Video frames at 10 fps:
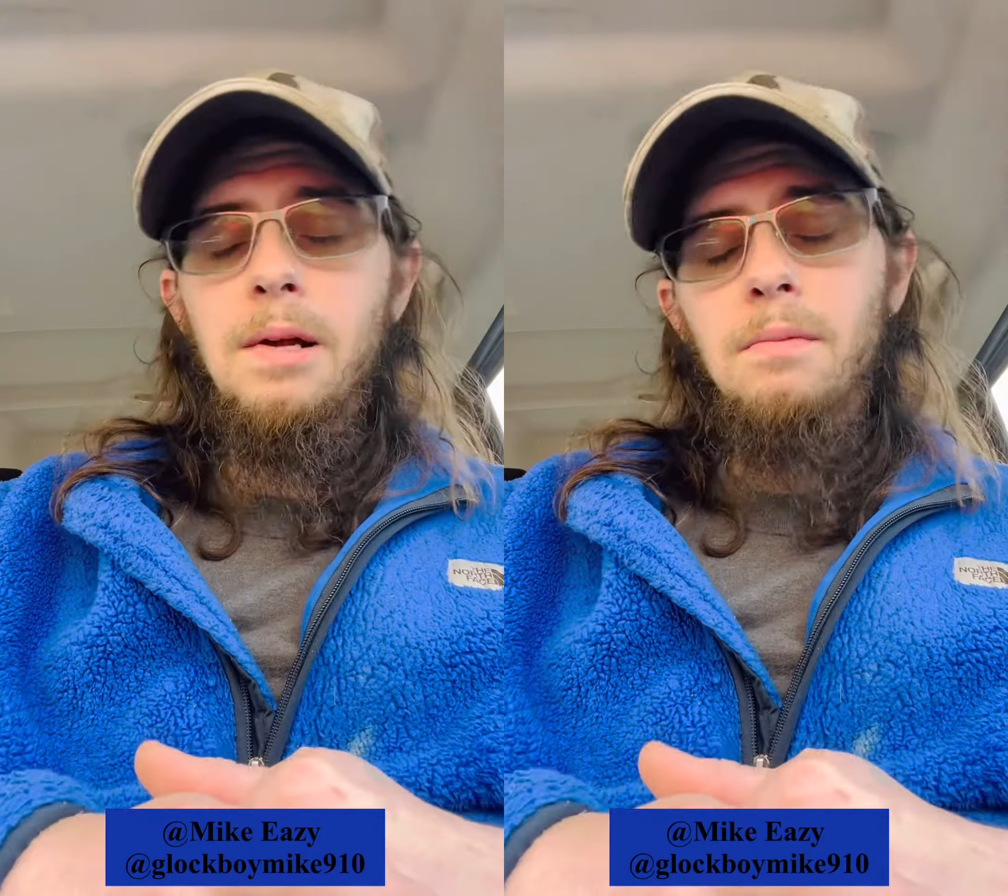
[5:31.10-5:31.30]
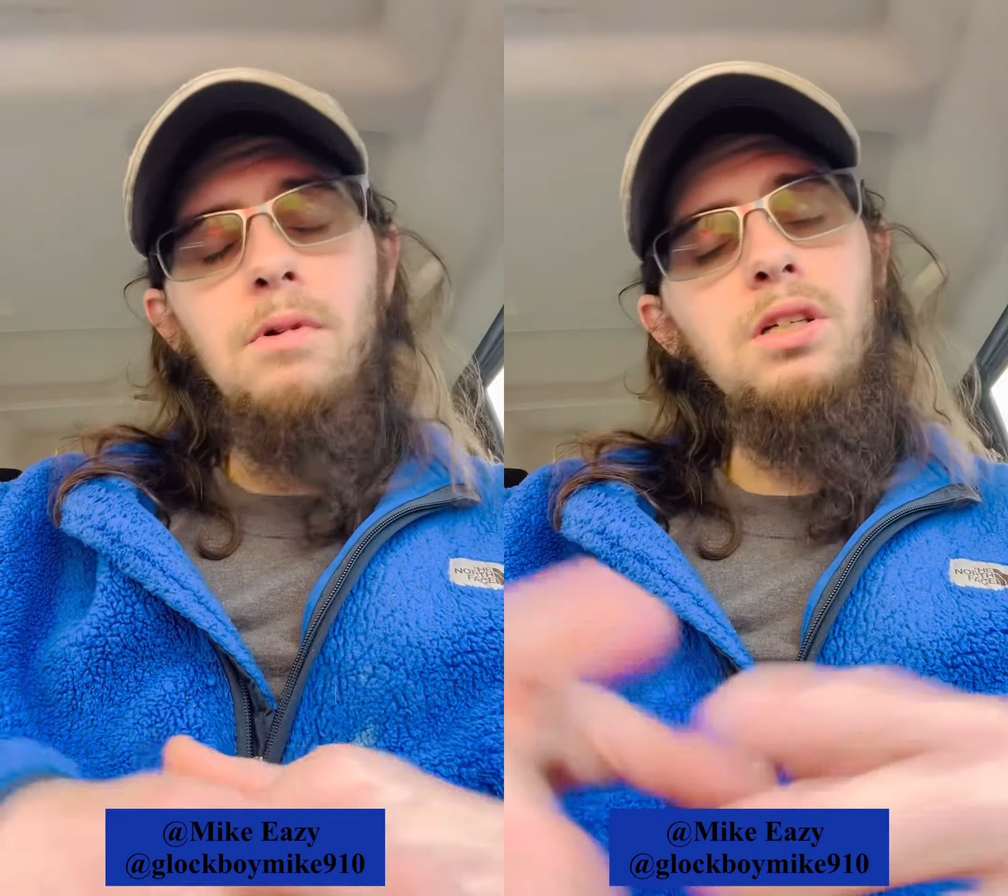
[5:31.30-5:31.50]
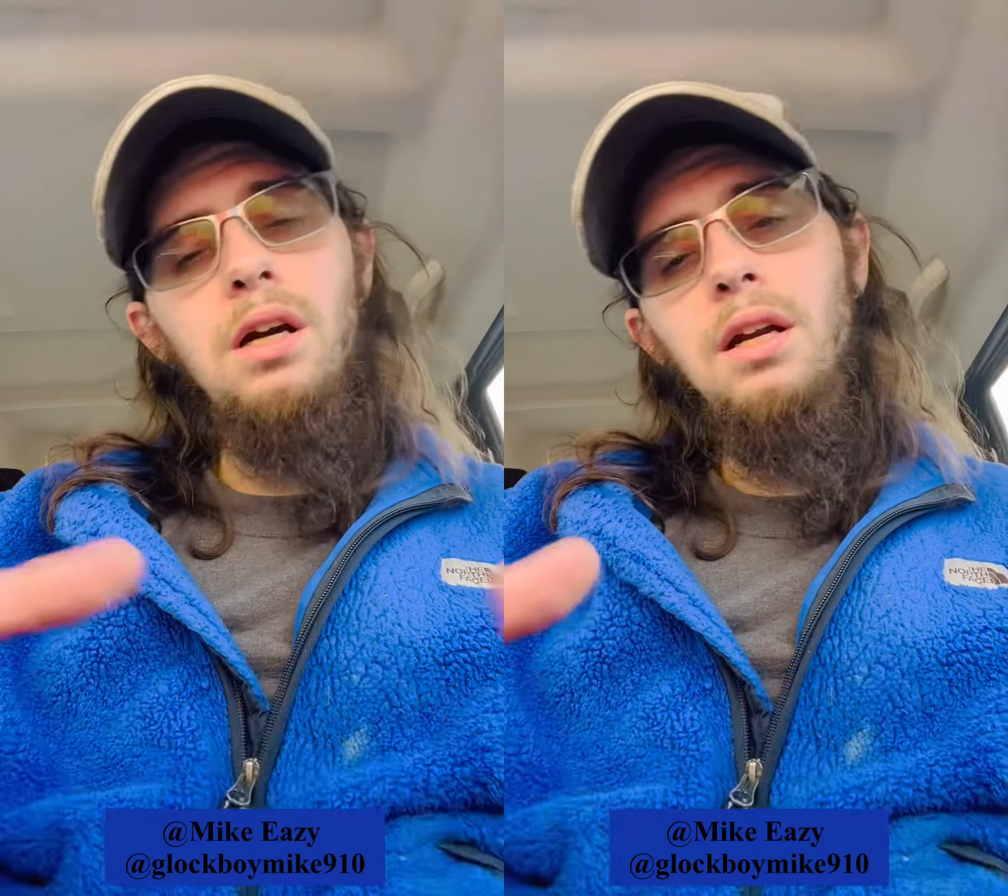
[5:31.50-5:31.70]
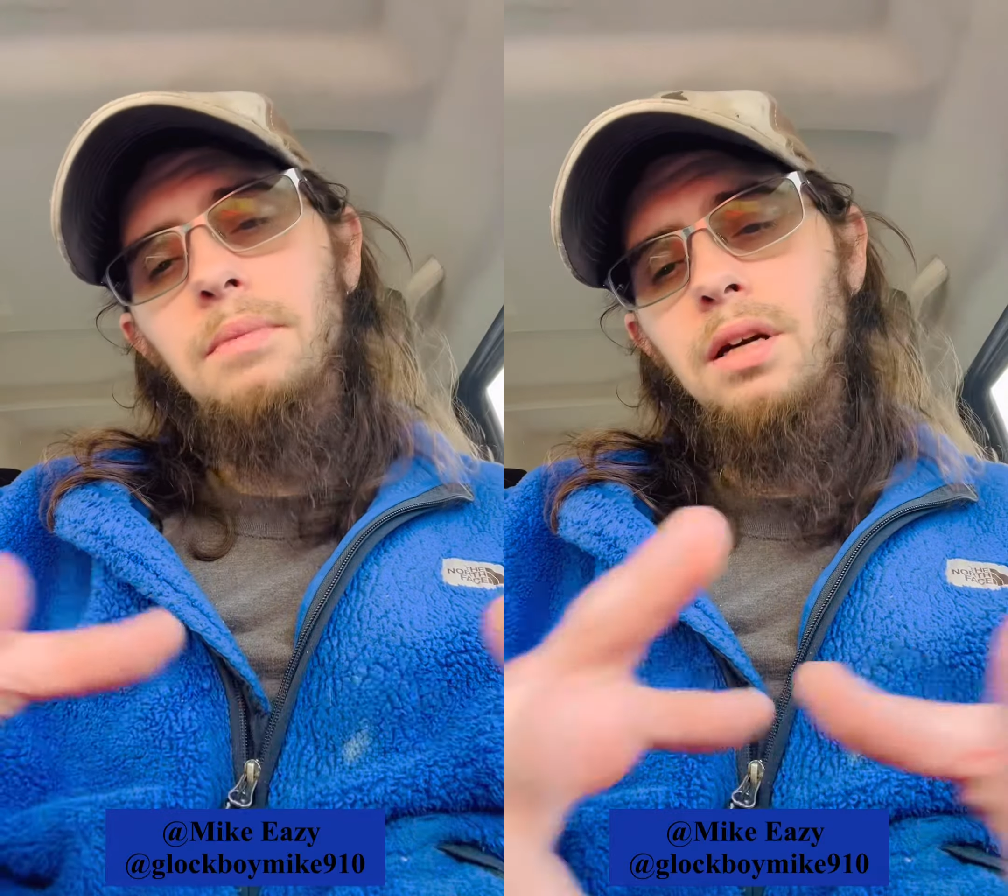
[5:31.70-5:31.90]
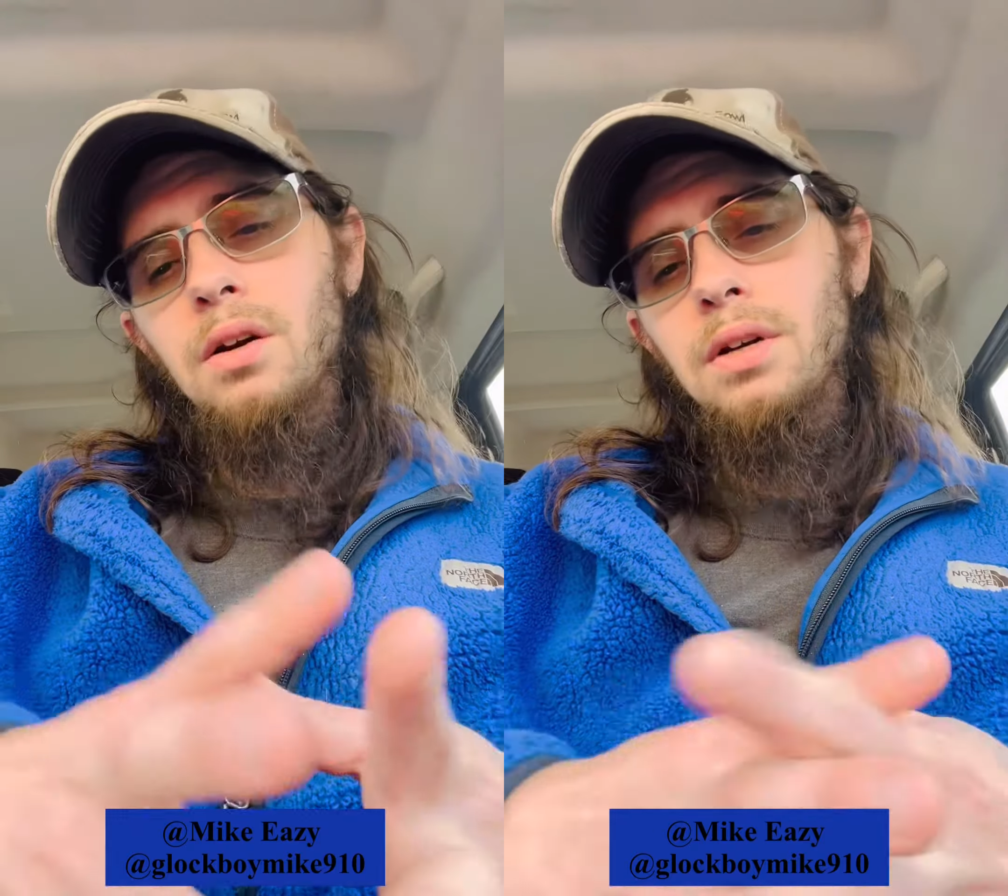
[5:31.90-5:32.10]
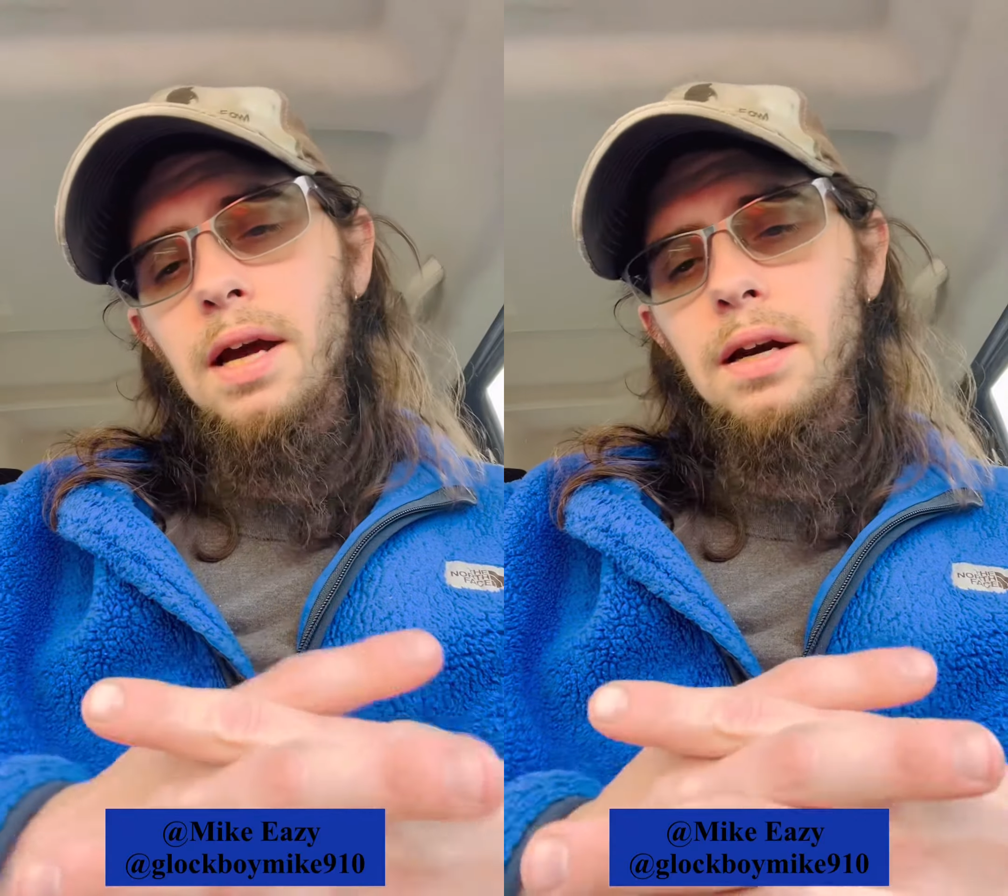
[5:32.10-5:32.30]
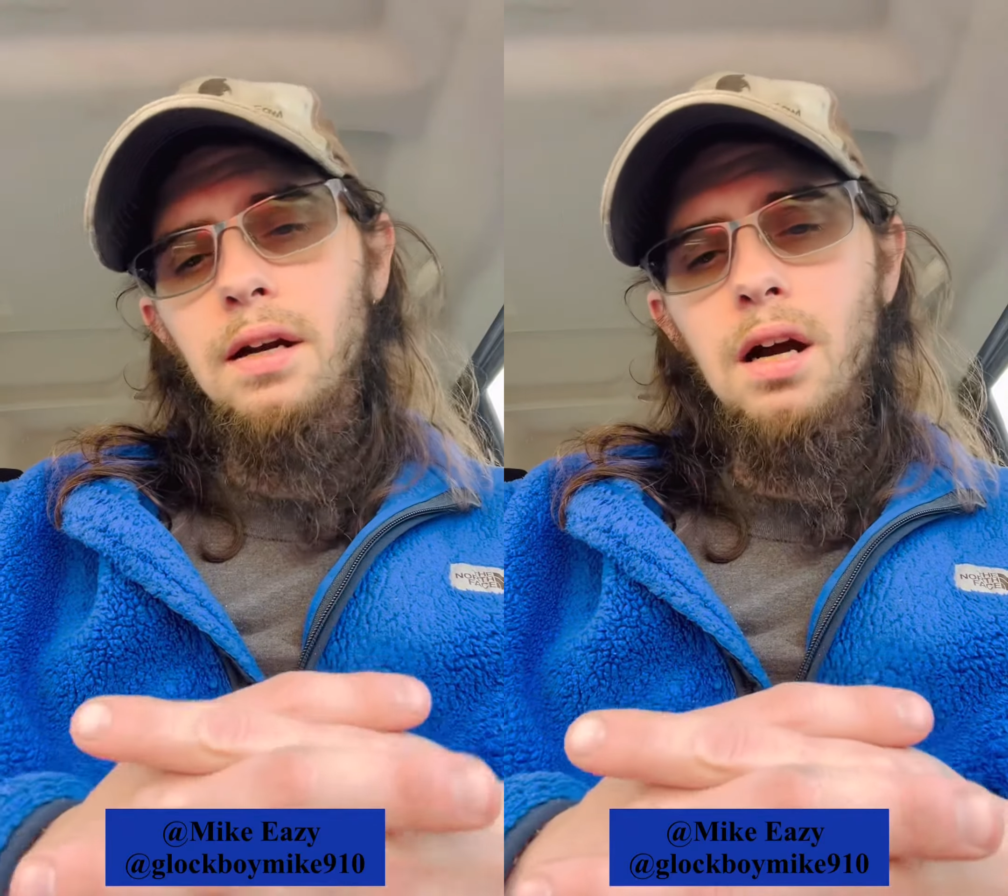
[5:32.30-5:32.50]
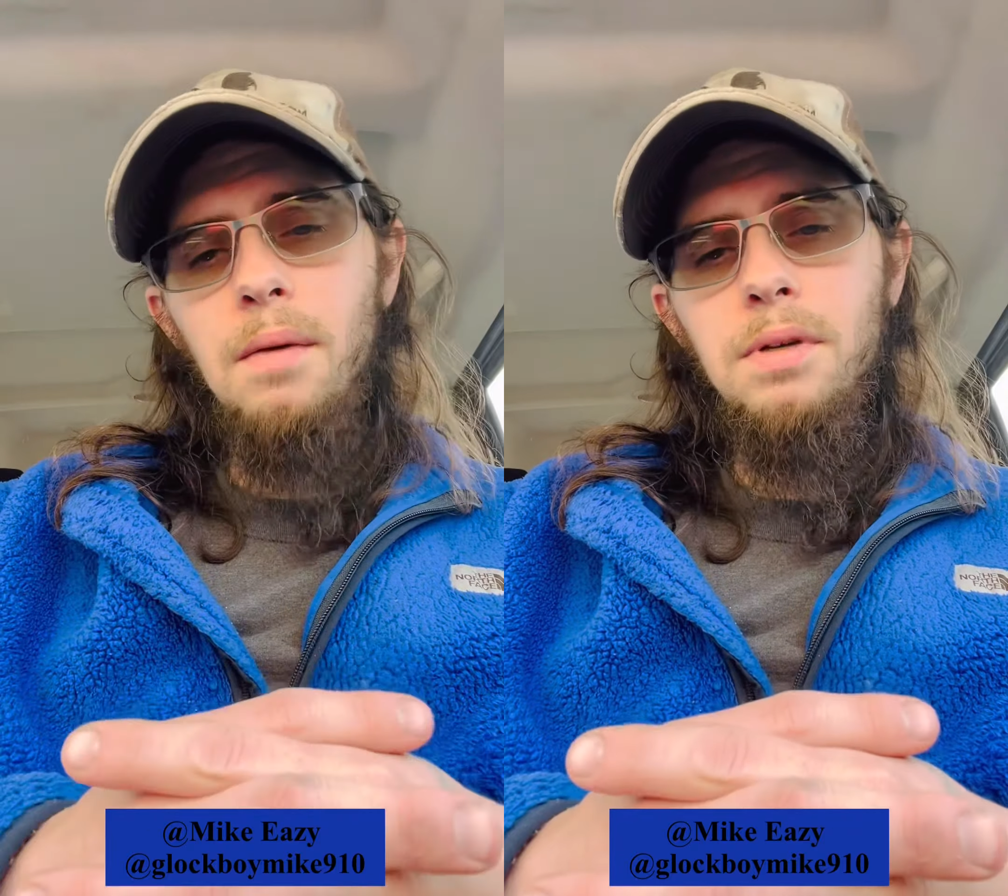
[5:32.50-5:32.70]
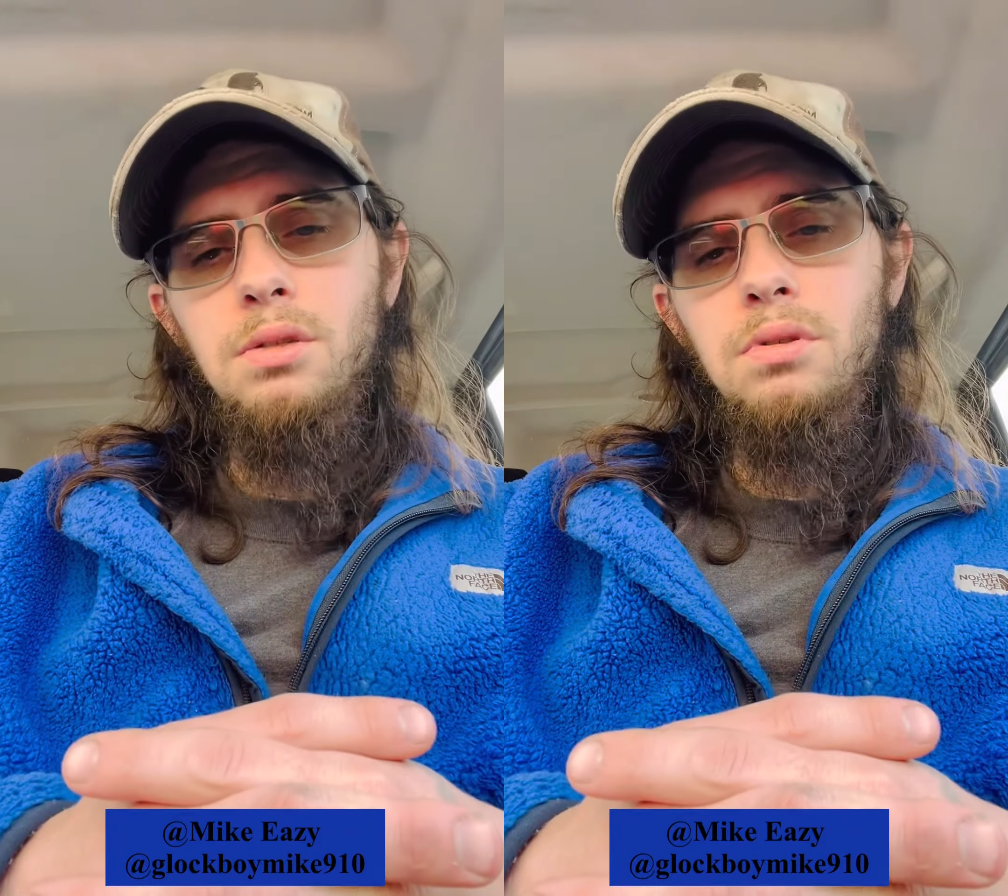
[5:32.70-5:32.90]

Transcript: But y'all let me know down in the comments